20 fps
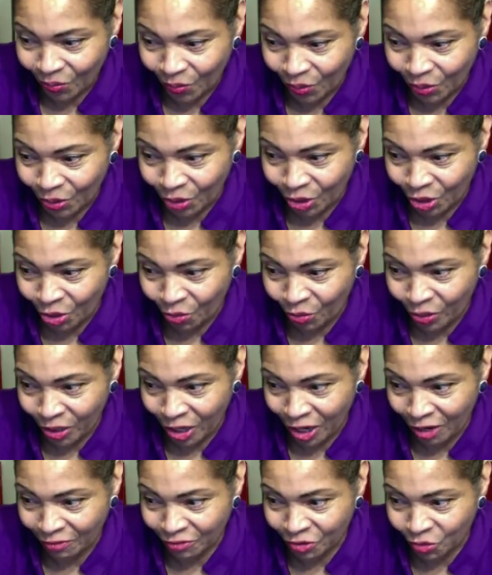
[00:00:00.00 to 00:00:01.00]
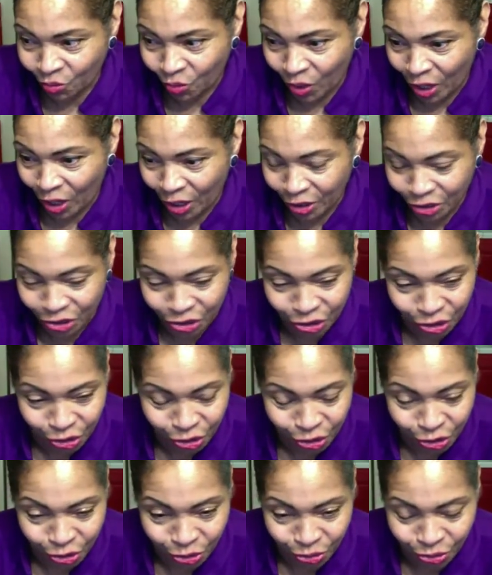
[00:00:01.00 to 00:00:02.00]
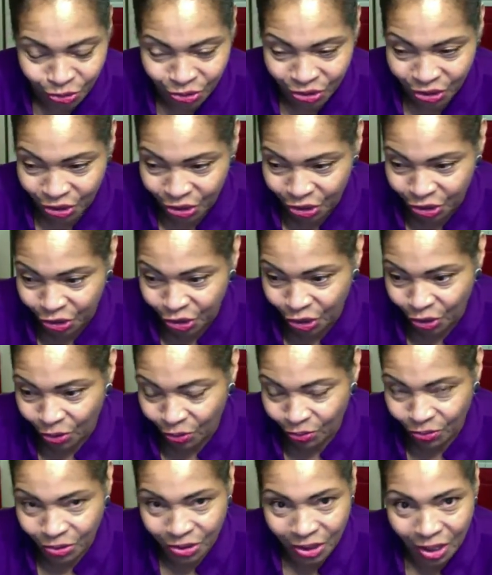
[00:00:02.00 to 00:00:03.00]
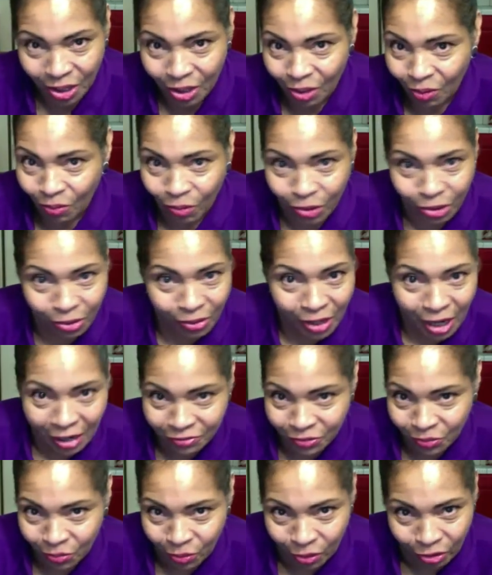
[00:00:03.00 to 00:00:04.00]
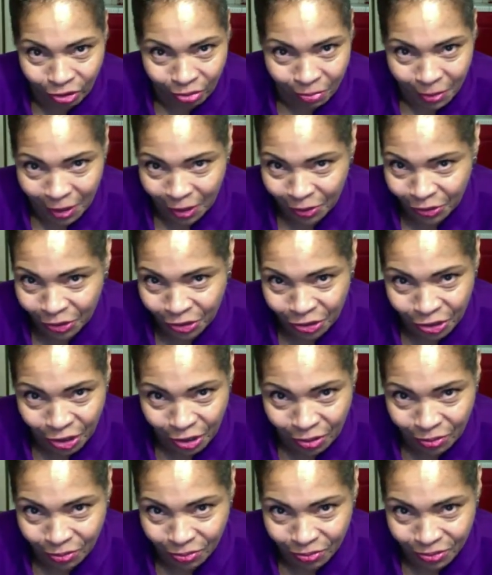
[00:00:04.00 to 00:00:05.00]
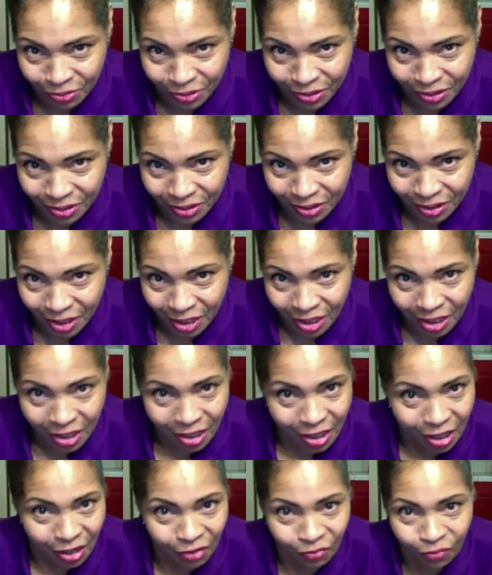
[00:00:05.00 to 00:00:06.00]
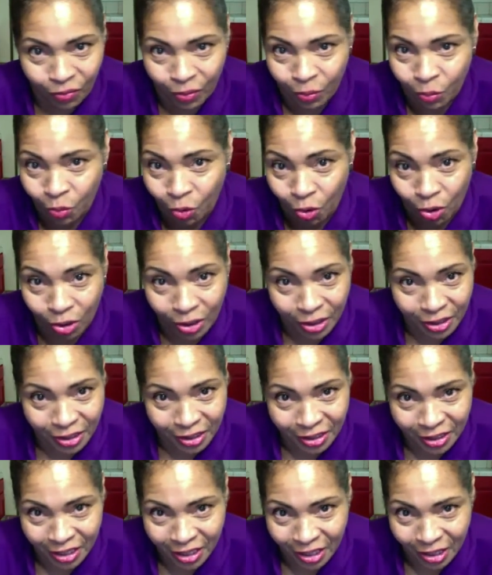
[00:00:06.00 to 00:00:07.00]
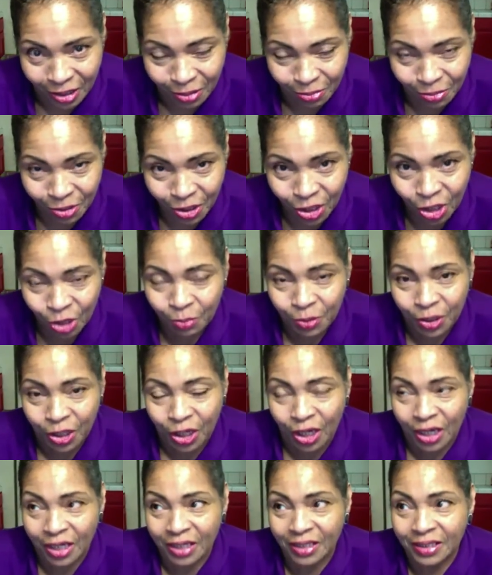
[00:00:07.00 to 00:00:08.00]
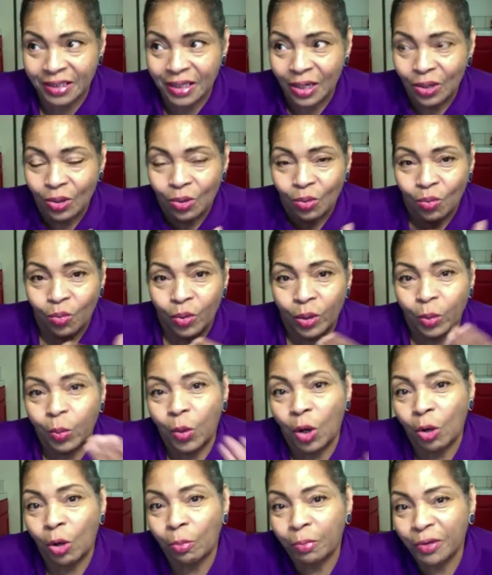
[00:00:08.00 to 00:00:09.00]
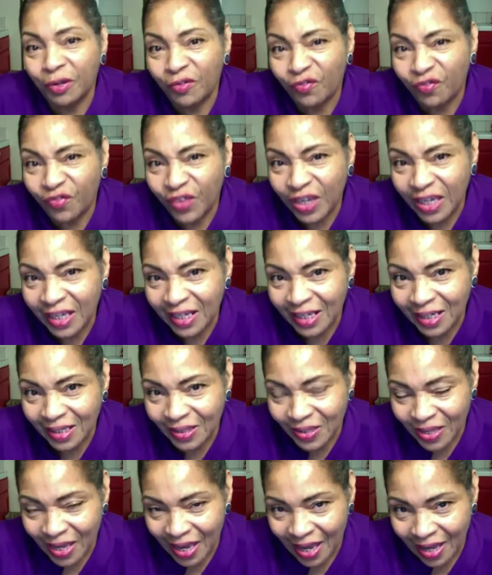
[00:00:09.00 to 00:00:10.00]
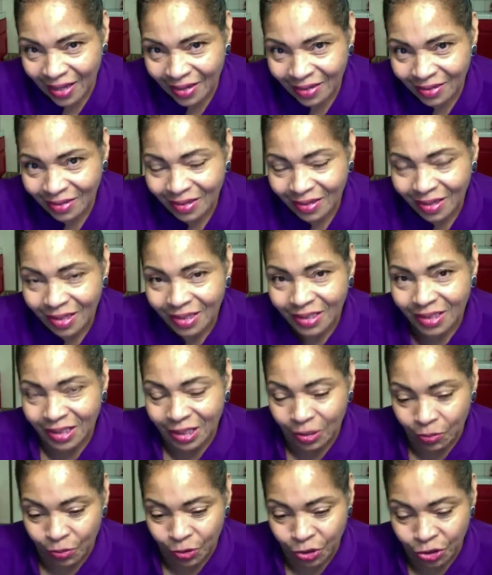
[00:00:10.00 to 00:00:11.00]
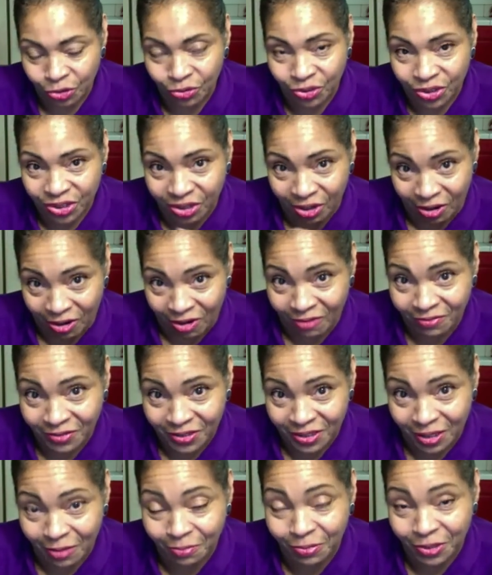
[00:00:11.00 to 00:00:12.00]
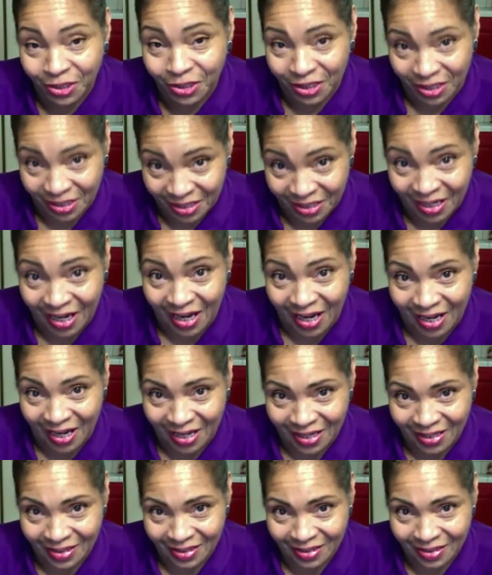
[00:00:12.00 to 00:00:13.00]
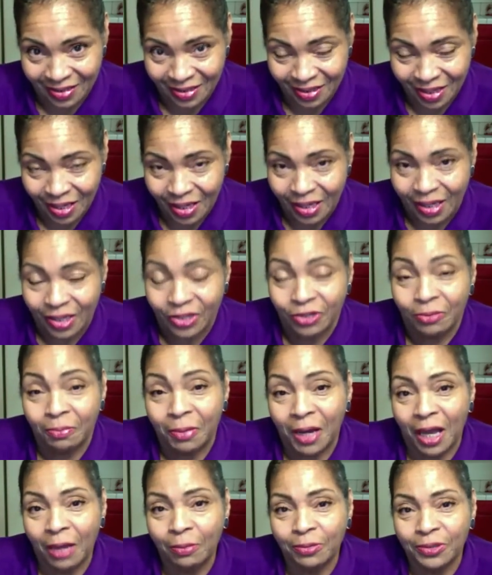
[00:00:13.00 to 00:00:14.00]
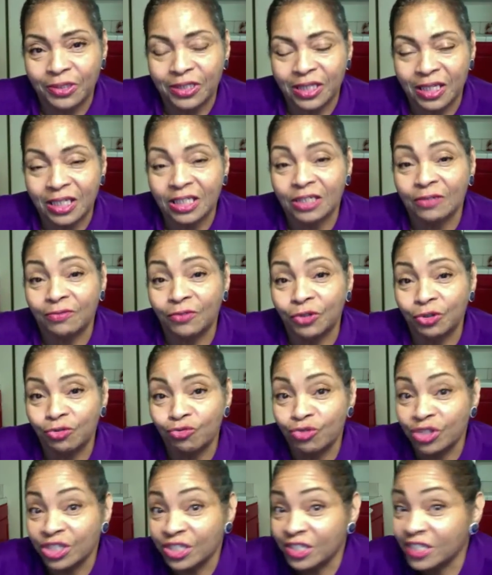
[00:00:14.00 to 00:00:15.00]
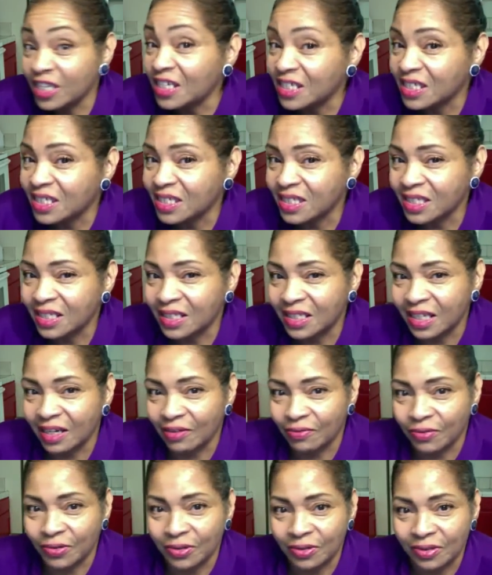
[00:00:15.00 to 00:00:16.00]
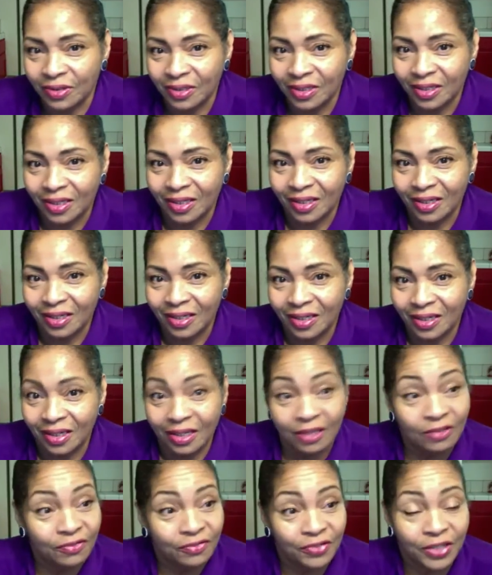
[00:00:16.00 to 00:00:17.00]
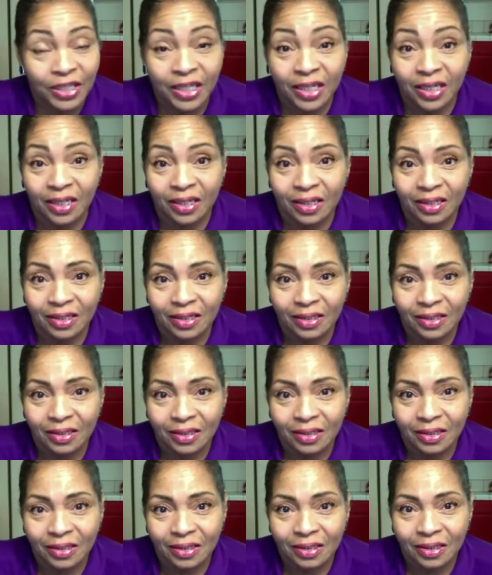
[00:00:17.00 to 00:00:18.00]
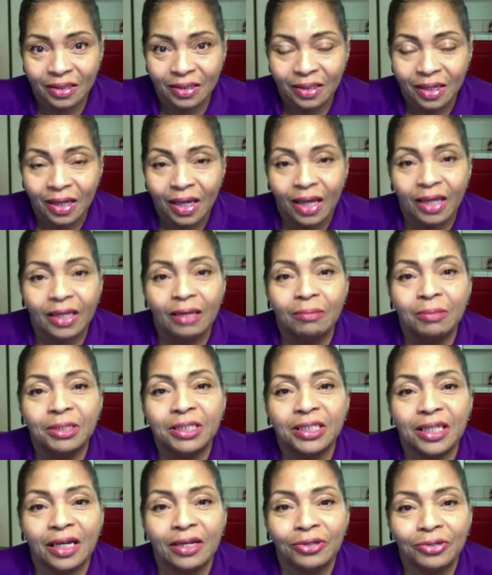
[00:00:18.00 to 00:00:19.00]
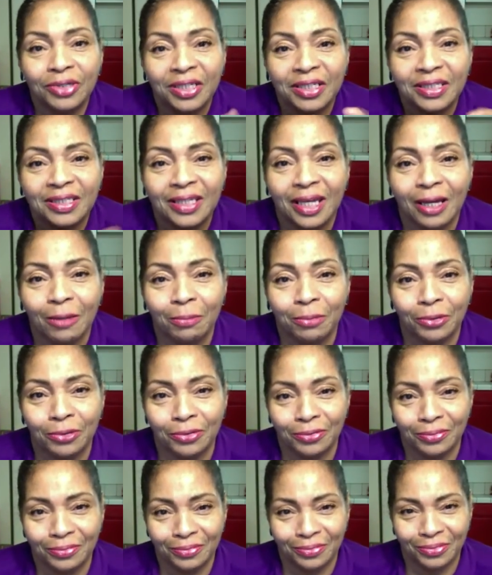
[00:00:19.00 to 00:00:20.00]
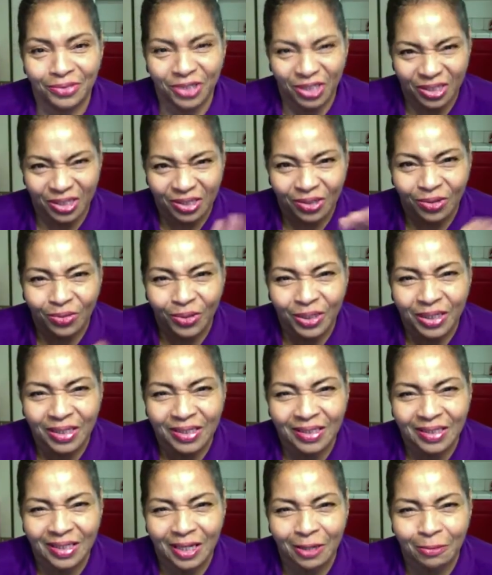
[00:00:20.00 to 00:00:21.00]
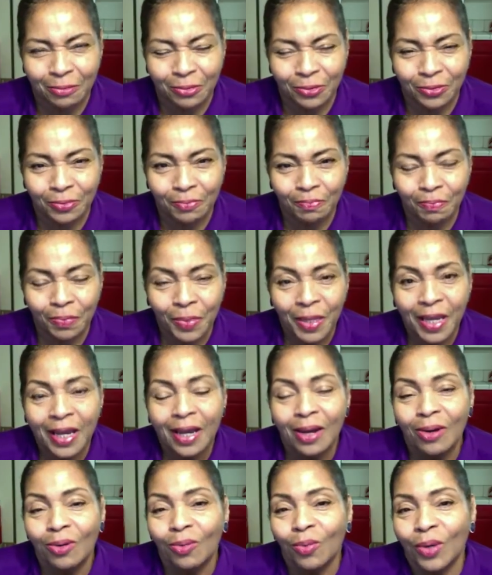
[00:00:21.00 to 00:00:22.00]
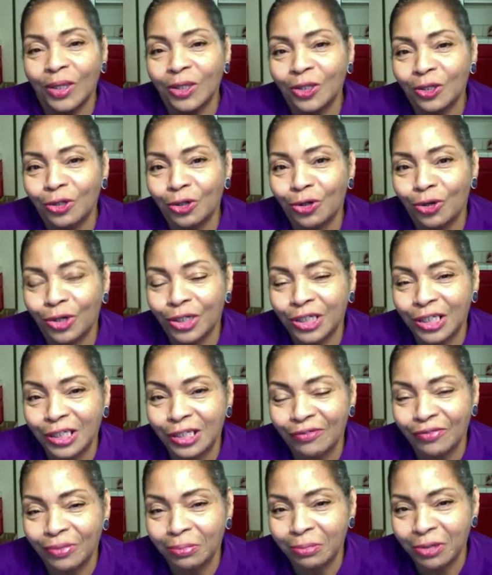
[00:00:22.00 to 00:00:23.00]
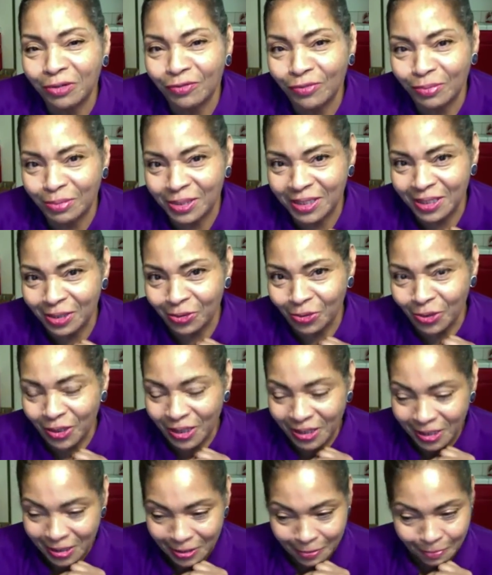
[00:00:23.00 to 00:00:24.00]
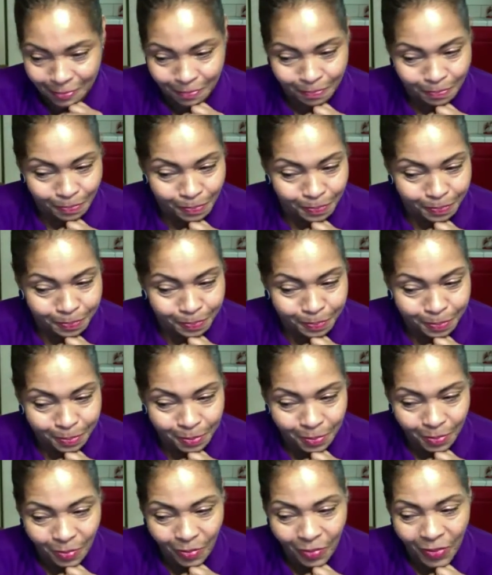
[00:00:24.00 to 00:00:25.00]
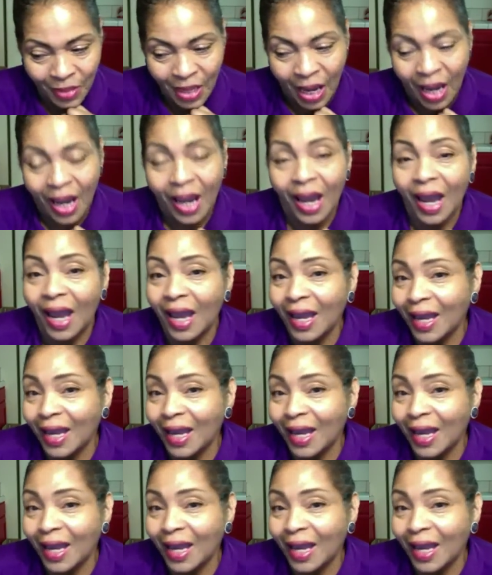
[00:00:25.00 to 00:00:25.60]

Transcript: you know, we have to watch the do's and the don'ts, we don't have to worry about the don'ts if we're walking in Him because we won't be feeding that. See, when you starve something, it dies. And the Bible says if you resist the devil, he'll flee. And let me tell you an example, just a quick example. When the Lord delivered me from cigarettes, I